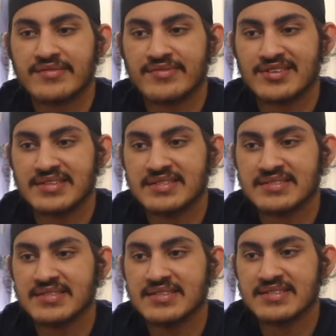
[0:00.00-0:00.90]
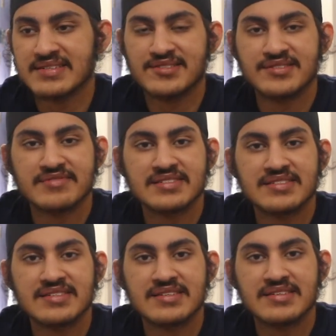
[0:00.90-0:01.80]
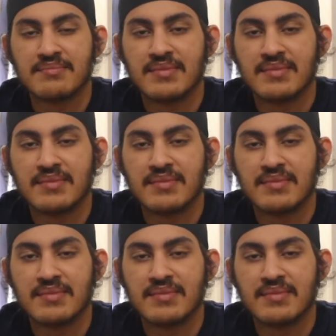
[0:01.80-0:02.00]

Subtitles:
for this year in university.